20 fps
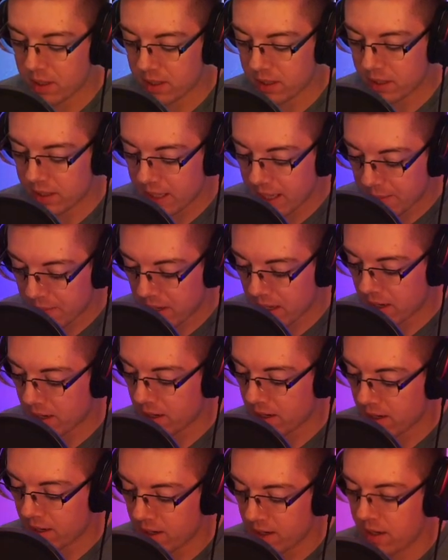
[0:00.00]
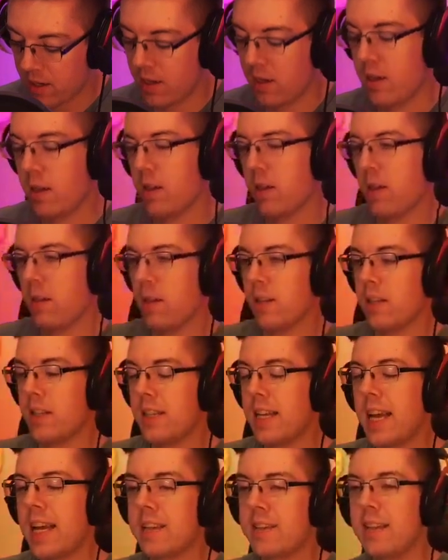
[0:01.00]
limit to
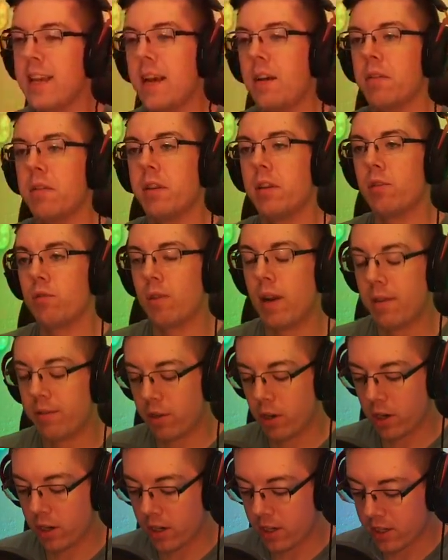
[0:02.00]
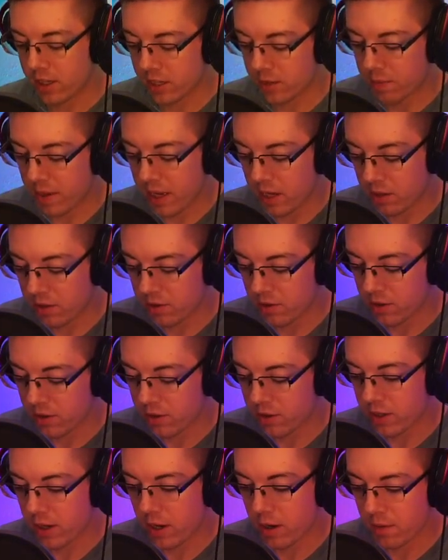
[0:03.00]
test out the graveyard spells.
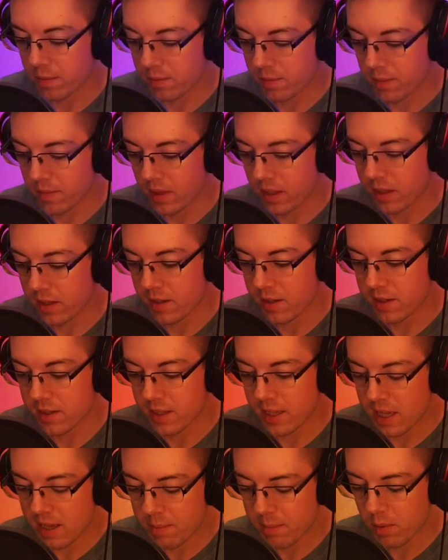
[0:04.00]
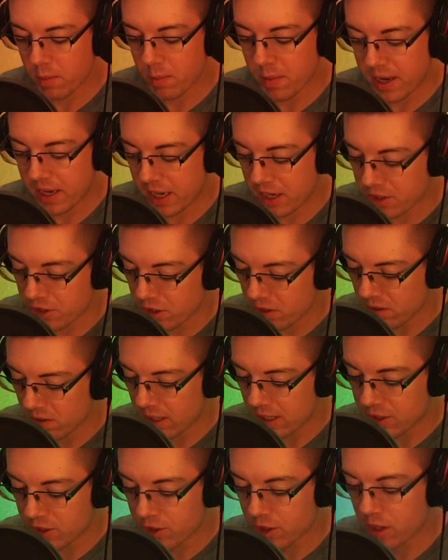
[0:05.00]
So this is them, Boomania 2.
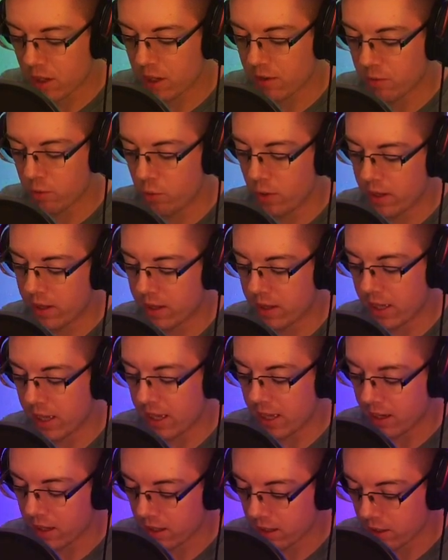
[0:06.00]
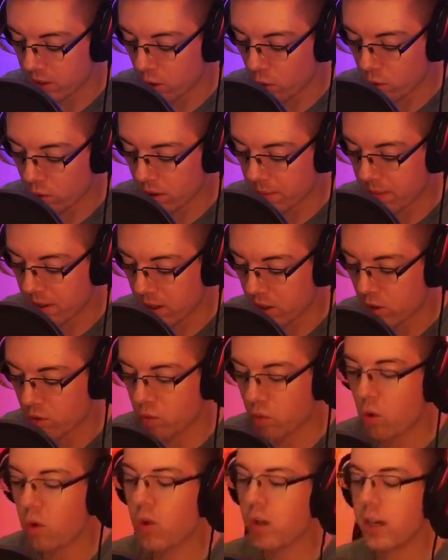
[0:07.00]
Let's start off with the Golem
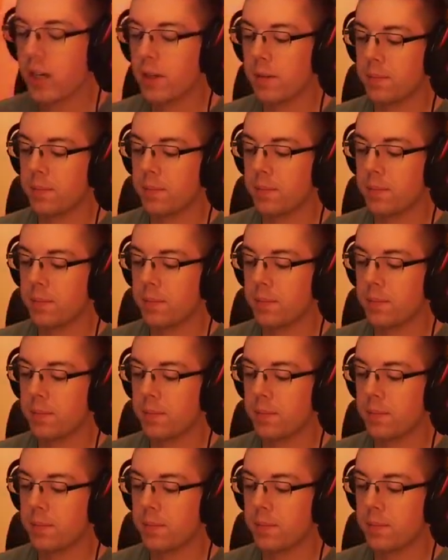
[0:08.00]
Quarry.